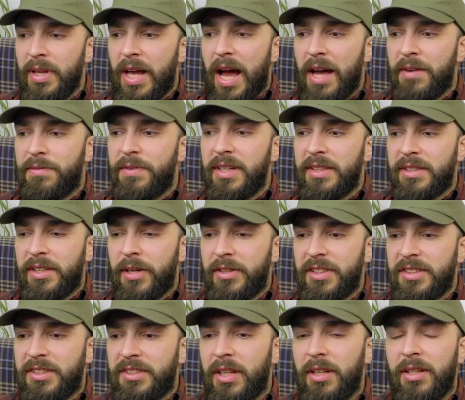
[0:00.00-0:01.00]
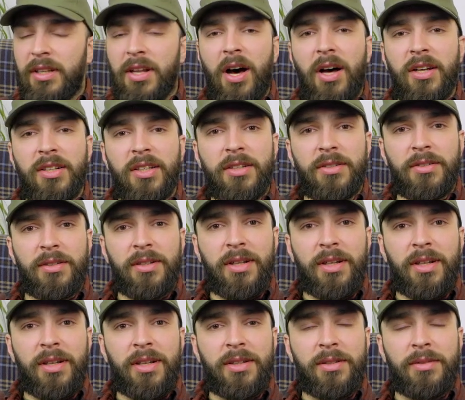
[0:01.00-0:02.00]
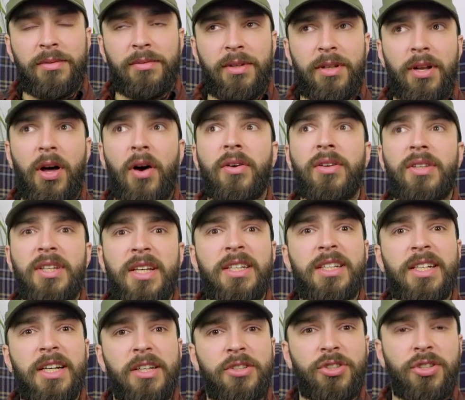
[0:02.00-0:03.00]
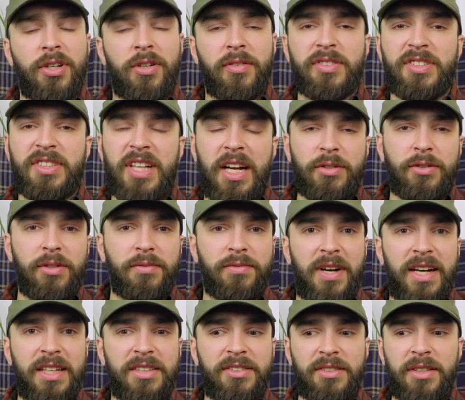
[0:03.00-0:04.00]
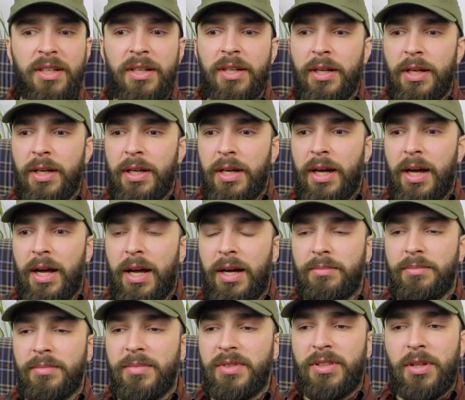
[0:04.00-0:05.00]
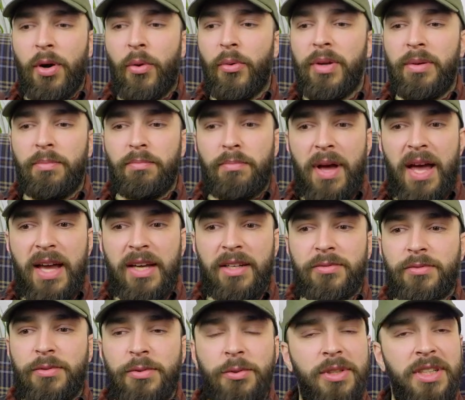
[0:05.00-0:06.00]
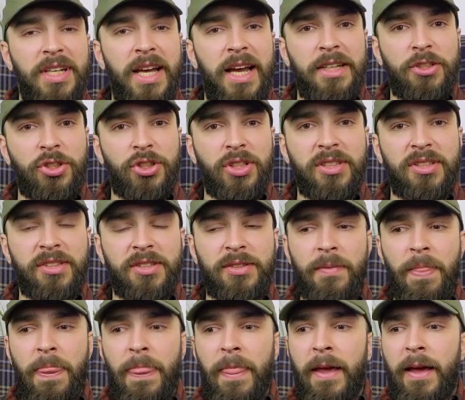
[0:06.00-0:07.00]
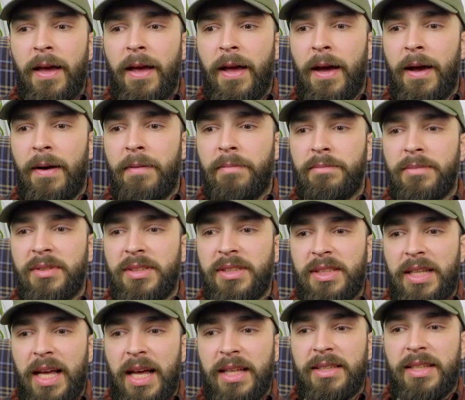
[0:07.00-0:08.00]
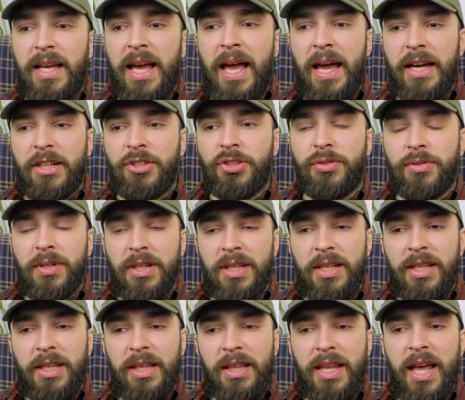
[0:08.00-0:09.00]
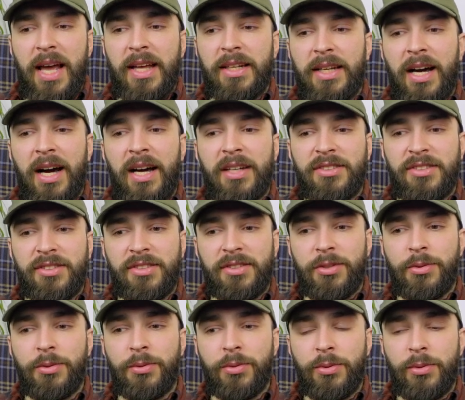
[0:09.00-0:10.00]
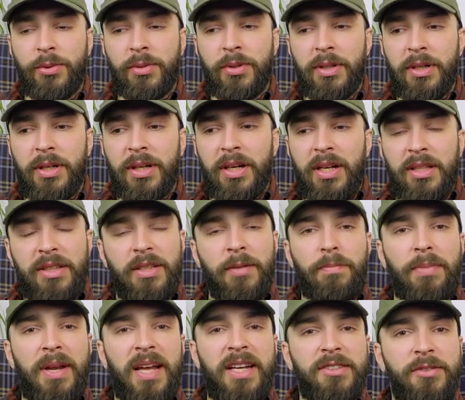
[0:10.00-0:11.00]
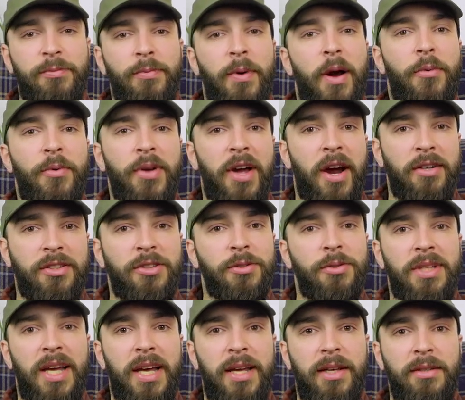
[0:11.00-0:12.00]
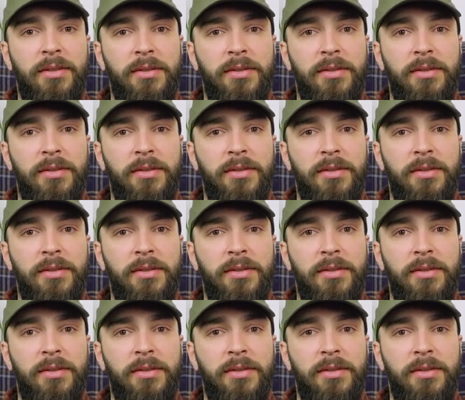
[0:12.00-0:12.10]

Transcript: I think there is a lot of long lineage of sacrifice going back through the ages that actually led us to the place where we are today.